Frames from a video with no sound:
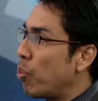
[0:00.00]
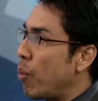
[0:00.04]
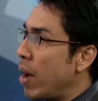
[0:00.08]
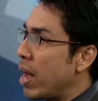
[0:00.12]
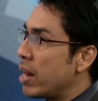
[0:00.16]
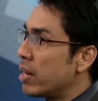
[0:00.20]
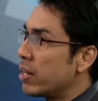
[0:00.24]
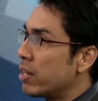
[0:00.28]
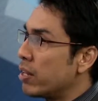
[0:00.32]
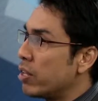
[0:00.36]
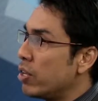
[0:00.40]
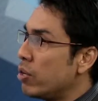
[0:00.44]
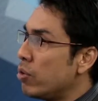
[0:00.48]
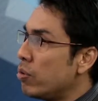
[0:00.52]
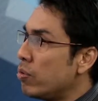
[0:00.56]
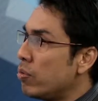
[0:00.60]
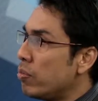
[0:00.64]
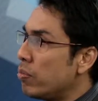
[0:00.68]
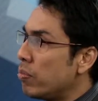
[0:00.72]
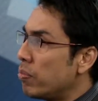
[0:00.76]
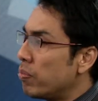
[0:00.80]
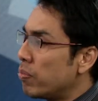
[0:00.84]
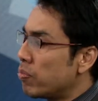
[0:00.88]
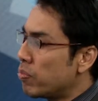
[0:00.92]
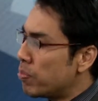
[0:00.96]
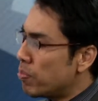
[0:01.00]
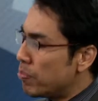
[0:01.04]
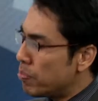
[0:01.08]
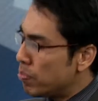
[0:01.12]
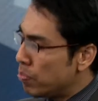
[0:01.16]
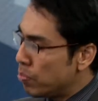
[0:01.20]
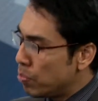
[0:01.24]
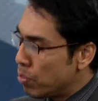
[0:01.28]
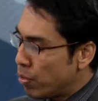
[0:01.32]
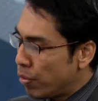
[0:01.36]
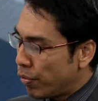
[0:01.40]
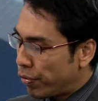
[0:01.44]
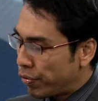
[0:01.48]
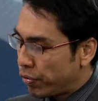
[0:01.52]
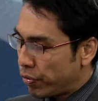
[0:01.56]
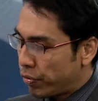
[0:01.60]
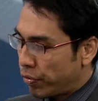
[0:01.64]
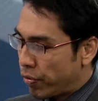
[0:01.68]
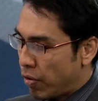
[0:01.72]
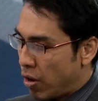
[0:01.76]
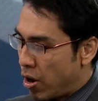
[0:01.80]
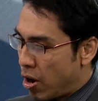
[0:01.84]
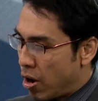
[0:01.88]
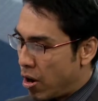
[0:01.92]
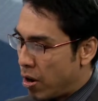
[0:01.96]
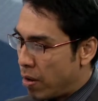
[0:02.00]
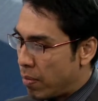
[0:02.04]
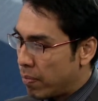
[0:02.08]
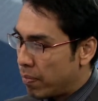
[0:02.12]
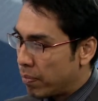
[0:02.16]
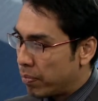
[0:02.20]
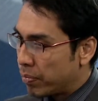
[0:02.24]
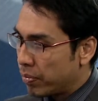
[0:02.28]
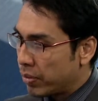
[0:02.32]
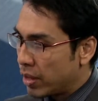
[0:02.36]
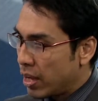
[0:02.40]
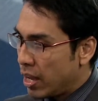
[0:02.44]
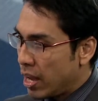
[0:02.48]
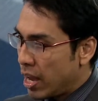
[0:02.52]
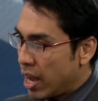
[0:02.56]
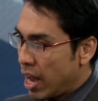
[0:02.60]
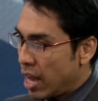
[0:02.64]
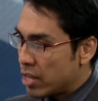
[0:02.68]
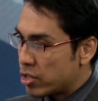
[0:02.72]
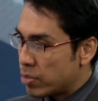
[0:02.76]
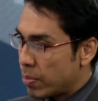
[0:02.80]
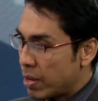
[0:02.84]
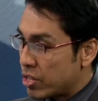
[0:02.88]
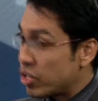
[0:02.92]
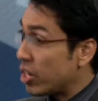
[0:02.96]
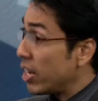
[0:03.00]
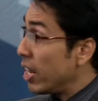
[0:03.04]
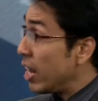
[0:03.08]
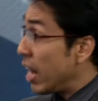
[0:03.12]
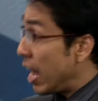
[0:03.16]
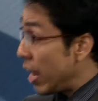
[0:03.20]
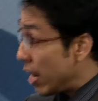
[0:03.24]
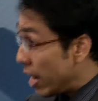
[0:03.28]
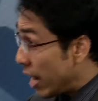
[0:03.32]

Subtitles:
when you moved from, as you mentioned,